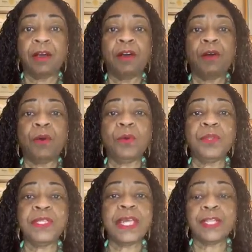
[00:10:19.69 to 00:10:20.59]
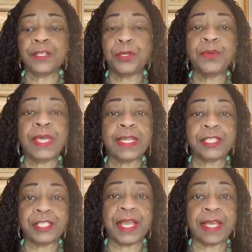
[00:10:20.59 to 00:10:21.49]
Own that you get a
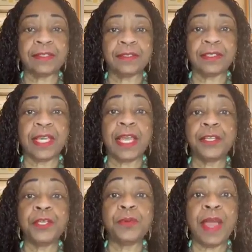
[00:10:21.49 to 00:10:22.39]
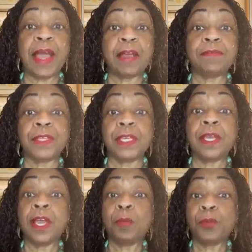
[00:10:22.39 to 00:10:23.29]
chance and you have the
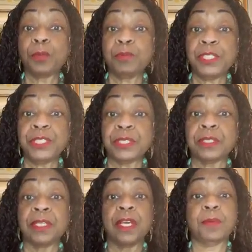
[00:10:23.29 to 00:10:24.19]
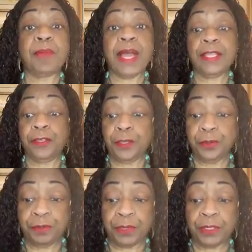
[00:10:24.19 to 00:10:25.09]
permission by the
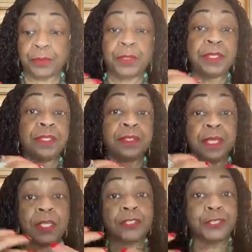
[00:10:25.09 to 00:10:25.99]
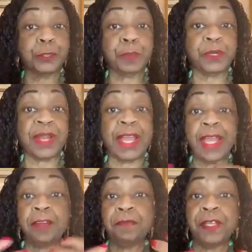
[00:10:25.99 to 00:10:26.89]
universe, with this Jupiter
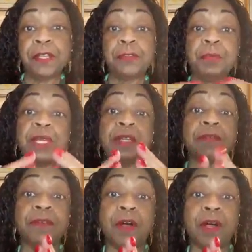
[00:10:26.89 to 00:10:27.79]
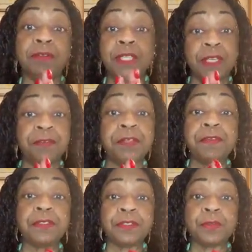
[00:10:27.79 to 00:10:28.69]
and Venus being involved, even if
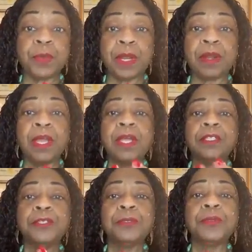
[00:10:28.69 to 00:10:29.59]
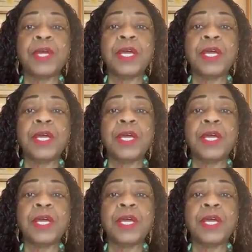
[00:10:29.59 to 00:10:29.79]
it's a square, to